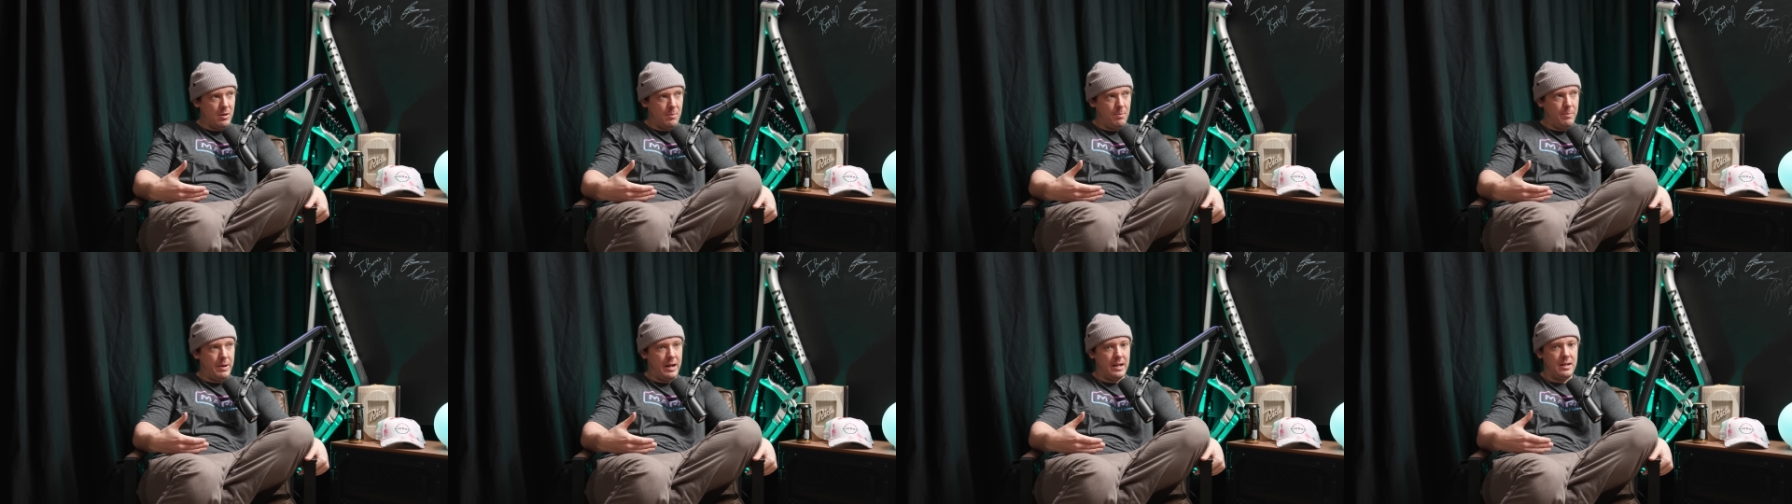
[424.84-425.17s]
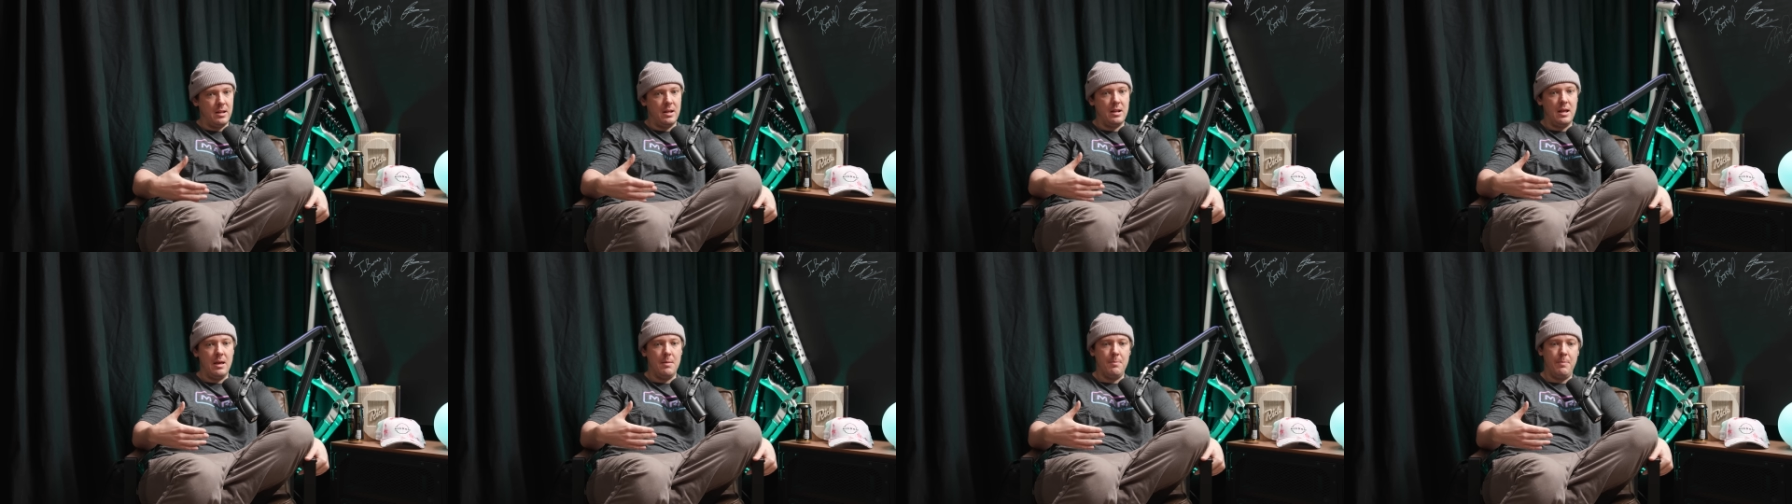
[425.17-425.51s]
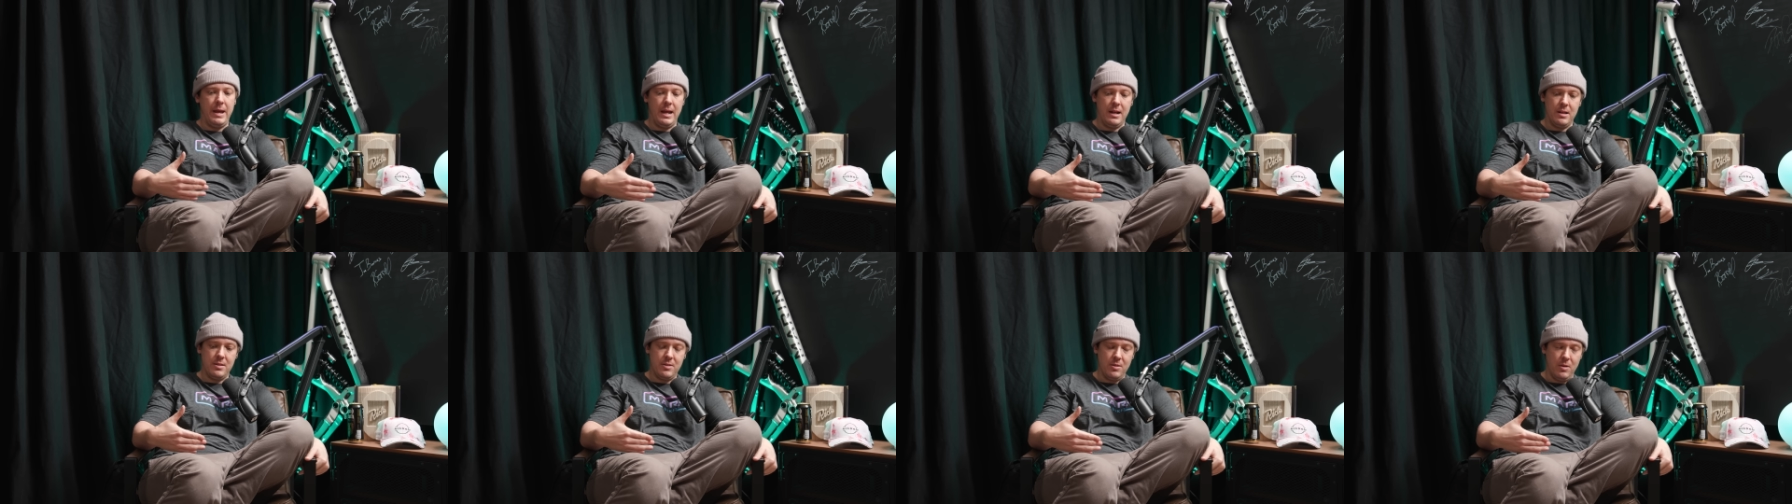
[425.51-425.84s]
companion, it
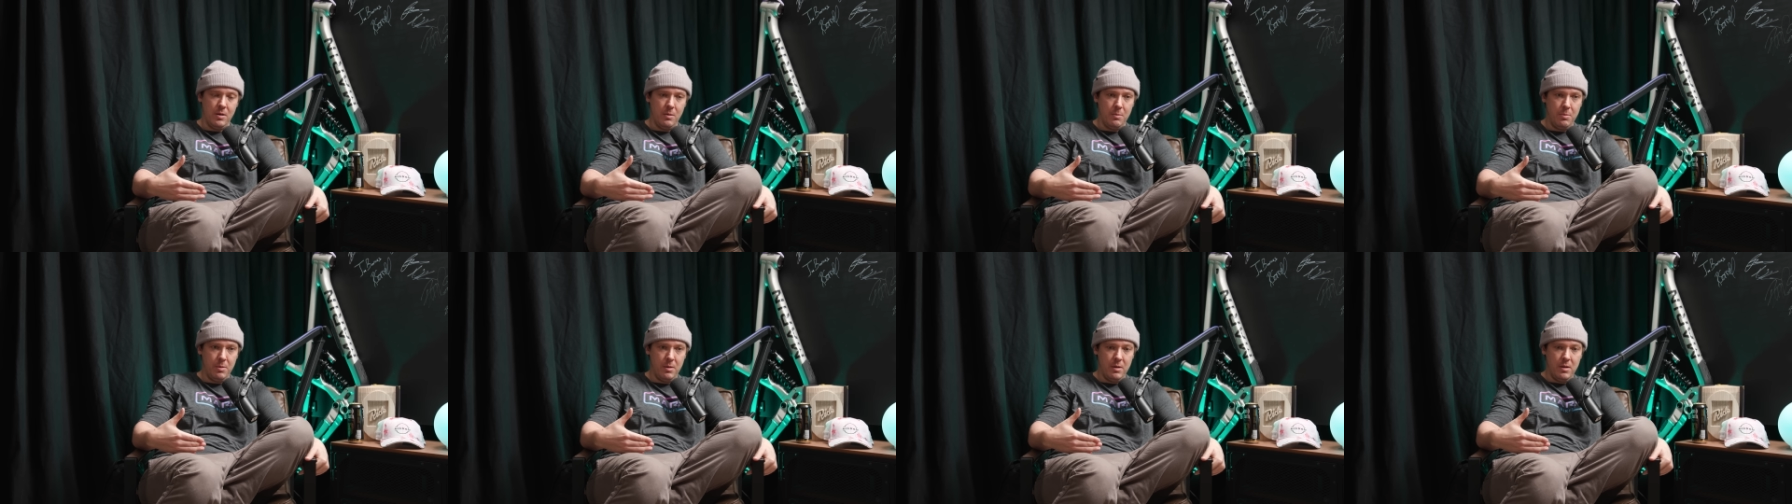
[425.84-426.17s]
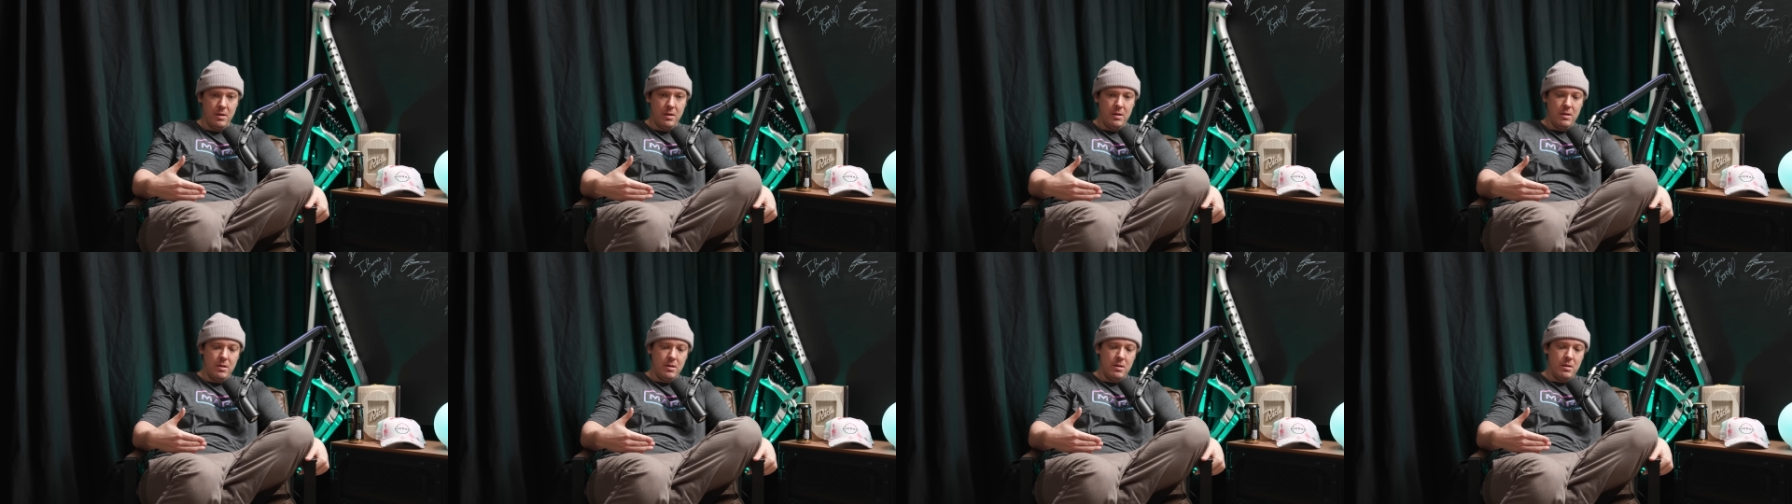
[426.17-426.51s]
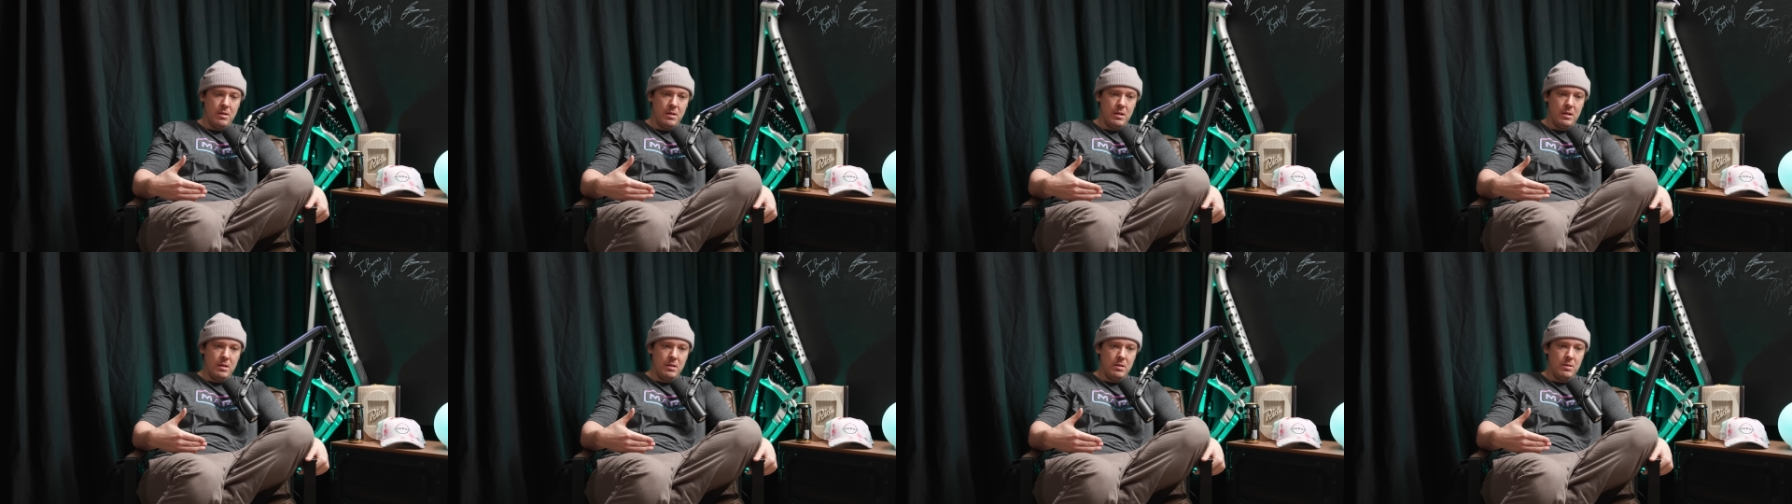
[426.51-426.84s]
picks up
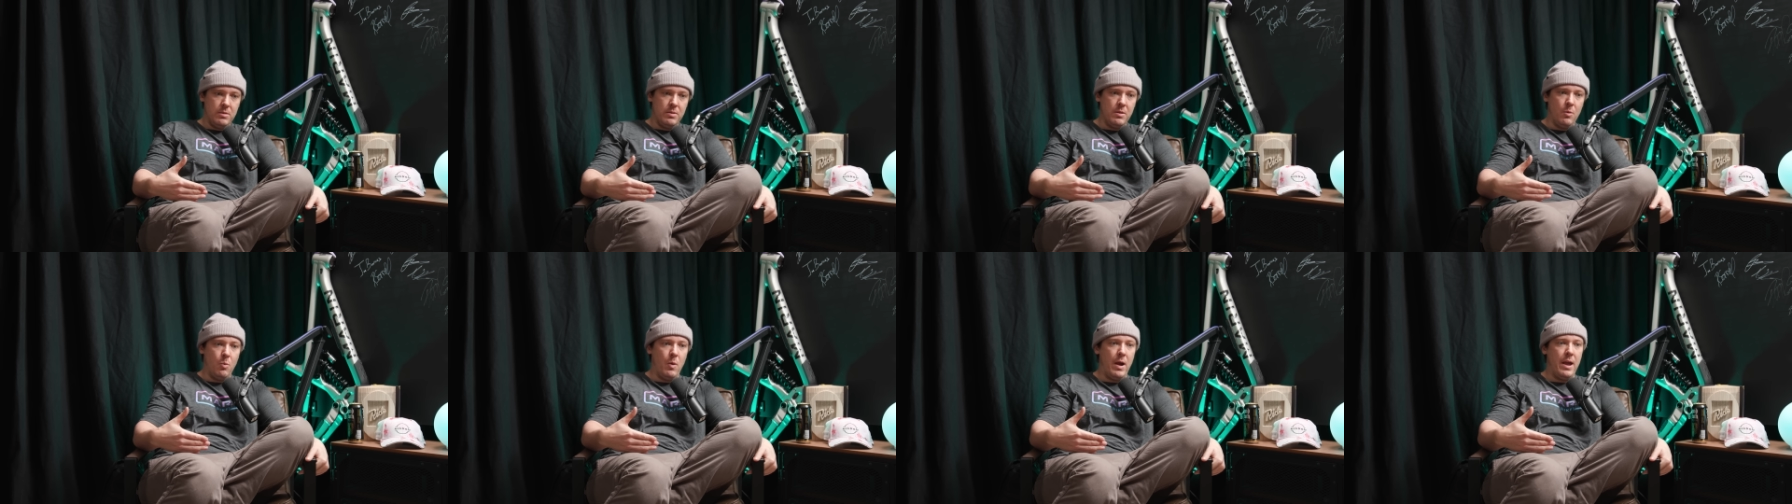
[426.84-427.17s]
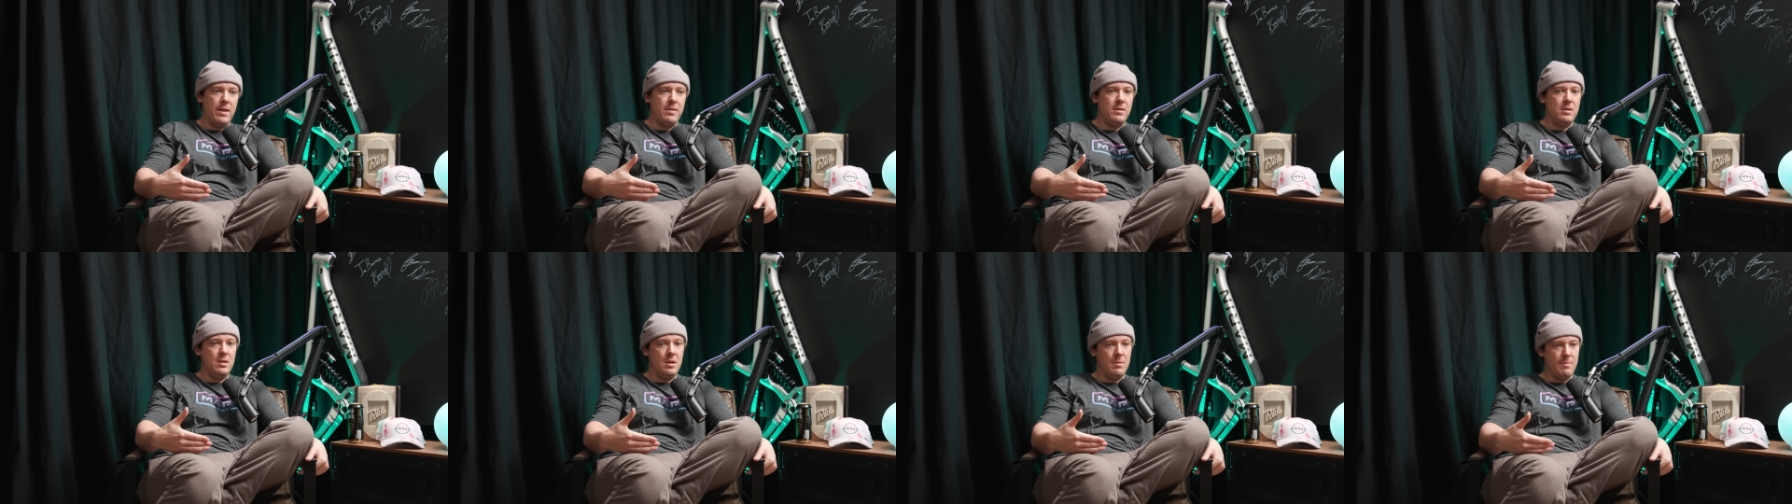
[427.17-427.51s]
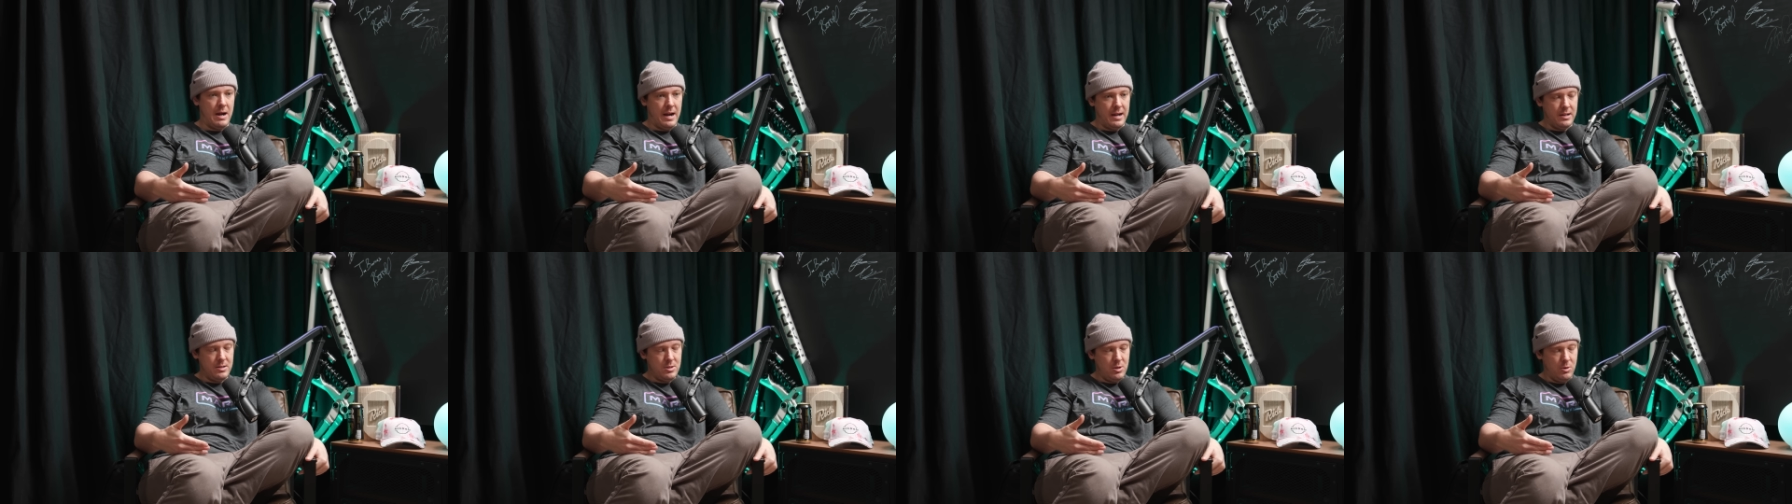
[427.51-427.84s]
the way that you
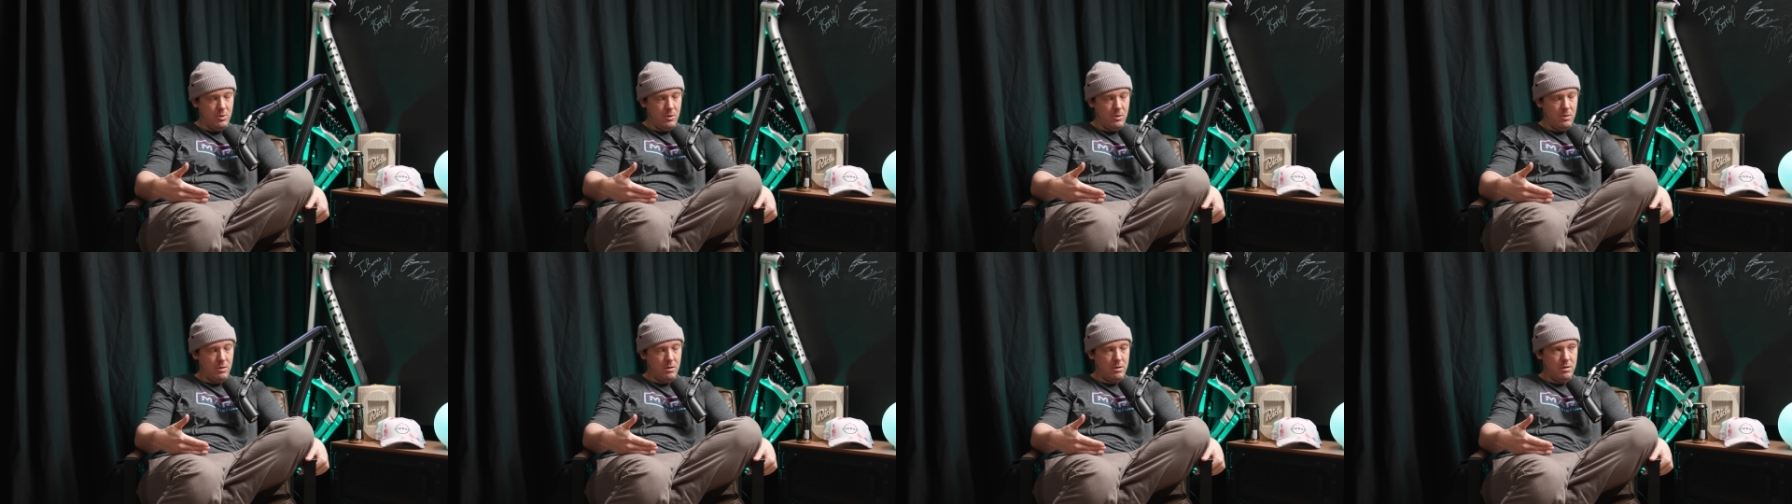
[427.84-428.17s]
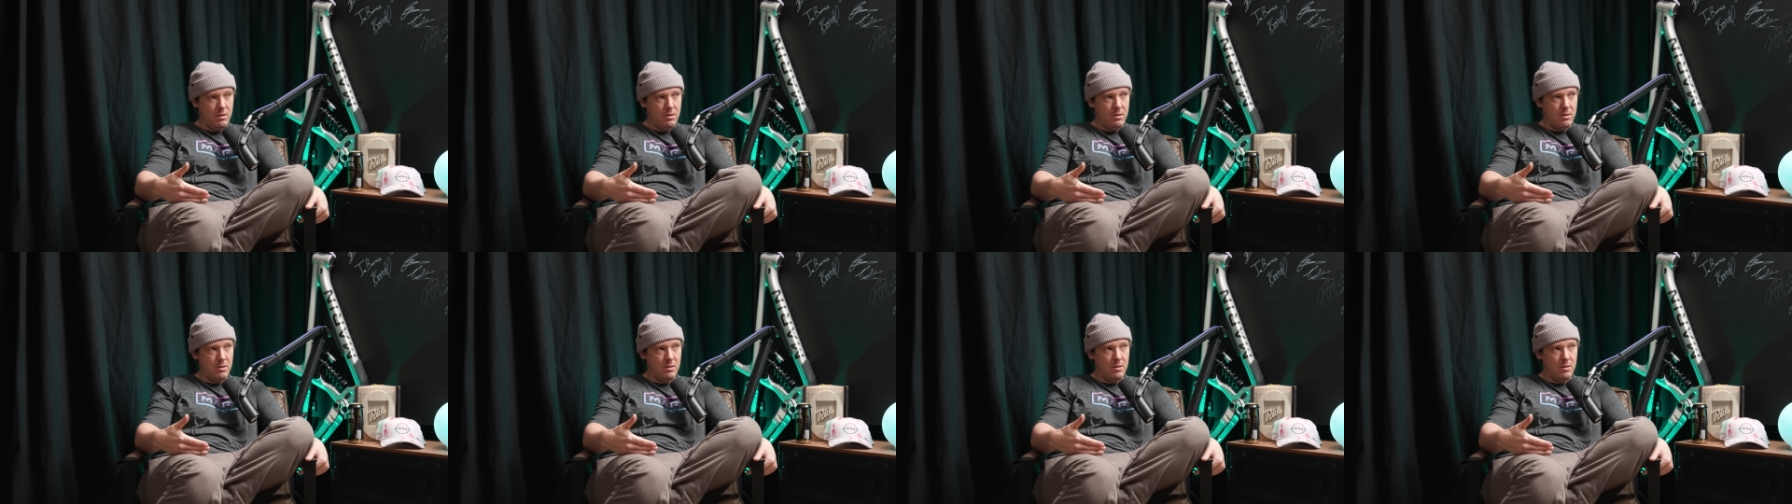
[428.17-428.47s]
might talk,